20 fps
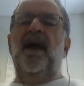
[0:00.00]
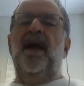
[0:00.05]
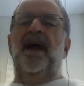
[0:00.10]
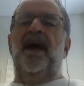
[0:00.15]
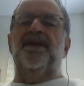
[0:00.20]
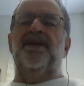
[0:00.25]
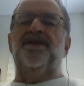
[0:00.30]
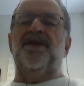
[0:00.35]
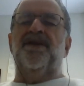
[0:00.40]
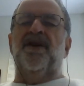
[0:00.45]

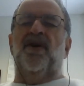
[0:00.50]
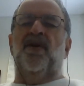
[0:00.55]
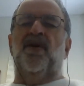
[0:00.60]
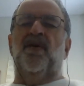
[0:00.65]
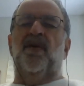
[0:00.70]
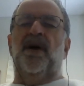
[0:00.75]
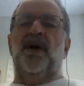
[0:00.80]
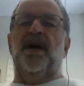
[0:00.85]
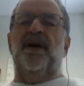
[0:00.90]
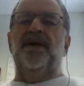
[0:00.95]
And
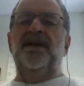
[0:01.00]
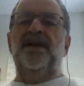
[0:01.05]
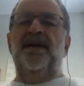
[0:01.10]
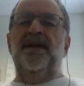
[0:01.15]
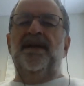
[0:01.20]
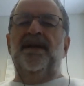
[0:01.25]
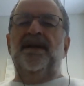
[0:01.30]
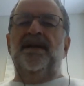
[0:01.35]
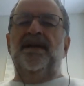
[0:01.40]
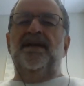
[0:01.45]
so
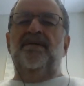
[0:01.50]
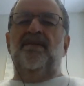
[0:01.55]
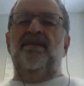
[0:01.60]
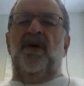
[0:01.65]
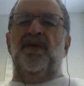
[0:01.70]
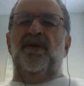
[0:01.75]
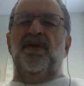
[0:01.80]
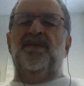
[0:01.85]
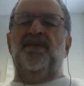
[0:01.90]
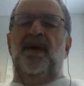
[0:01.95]

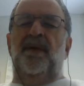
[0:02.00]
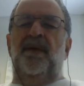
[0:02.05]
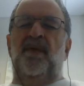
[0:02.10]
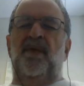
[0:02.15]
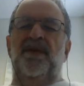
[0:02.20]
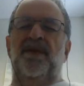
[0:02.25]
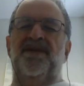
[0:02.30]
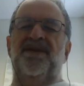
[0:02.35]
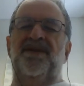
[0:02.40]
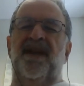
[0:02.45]
most
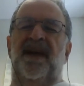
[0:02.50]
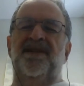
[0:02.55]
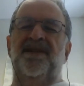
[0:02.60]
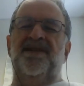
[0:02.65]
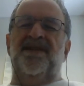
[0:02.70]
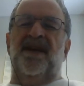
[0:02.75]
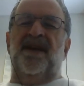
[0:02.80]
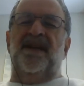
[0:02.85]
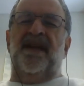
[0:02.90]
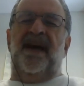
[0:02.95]
people would say
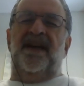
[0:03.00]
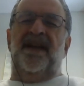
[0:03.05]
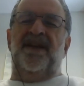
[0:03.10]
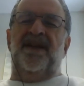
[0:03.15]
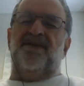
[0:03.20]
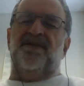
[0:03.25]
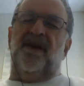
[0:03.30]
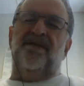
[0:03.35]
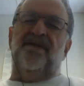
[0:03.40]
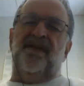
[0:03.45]

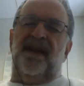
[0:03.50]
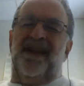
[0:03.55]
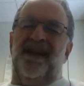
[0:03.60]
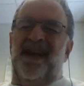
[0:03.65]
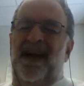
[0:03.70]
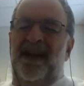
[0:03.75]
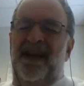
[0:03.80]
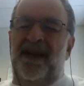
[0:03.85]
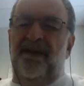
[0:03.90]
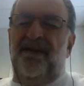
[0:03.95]
sunlight is
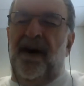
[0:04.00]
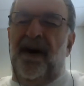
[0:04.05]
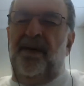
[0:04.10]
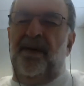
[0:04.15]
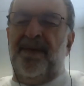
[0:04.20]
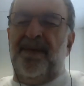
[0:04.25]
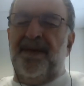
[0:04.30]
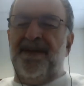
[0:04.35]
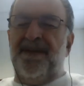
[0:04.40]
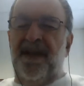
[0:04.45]
roughly
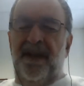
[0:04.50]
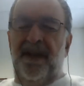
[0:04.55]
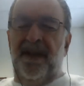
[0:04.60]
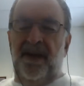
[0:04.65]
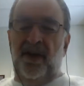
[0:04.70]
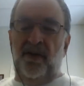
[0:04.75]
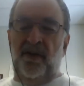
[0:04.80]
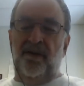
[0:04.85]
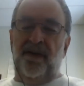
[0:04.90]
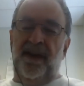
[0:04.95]

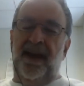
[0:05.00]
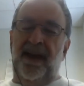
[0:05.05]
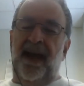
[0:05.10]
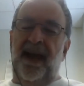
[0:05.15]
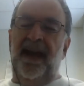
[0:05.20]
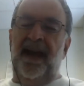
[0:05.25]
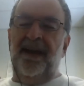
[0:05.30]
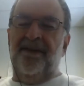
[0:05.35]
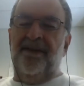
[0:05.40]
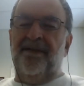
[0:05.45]
95%
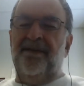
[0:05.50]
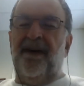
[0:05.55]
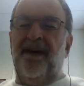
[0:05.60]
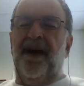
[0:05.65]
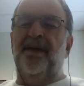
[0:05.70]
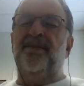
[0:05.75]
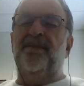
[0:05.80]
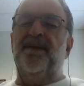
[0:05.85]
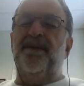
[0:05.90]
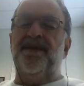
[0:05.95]
UVA and
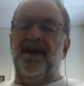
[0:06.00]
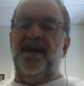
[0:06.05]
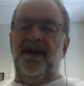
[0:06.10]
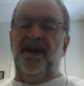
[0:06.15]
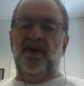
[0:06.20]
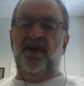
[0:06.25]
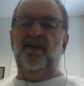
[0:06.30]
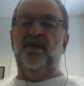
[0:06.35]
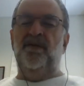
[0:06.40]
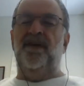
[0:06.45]
5%
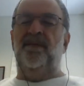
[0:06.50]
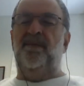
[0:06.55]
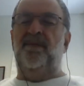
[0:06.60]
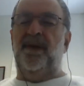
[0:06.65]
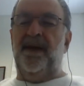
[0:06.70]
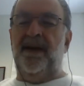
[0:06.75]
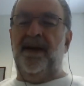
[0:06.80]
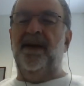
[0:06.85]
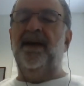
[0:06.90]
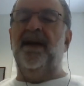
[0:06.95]

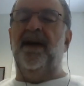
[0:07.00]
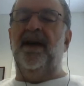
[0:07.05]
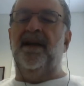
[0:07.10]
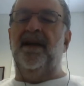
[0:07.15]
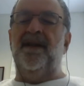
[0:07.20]
UVB,